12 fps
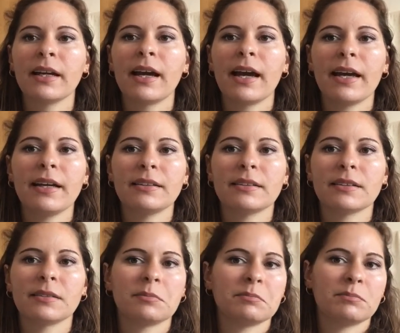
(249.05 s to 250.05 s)
and
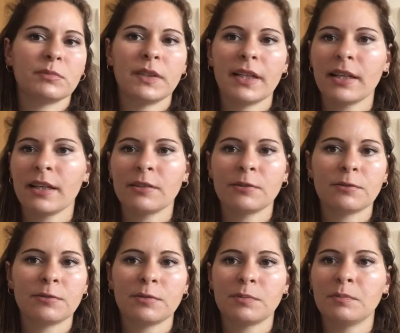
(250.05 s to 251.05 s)
they have
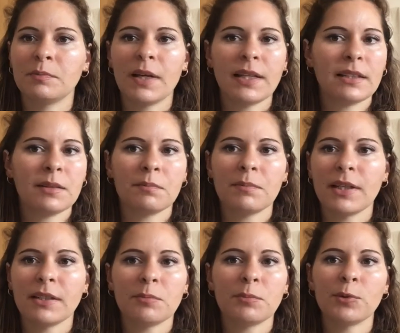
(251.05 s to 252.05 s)

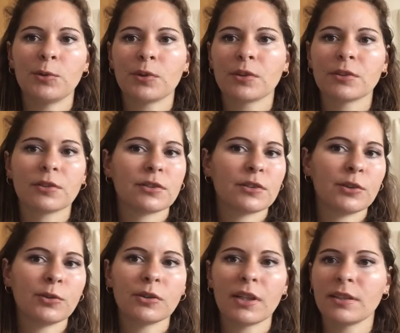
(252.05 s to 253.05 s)
many books,
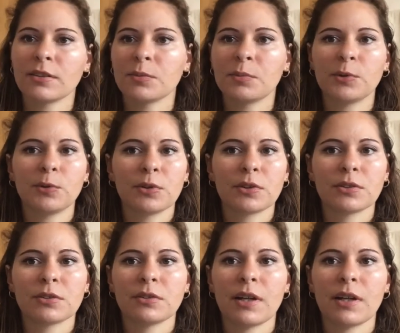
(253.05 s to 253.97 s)
students' books,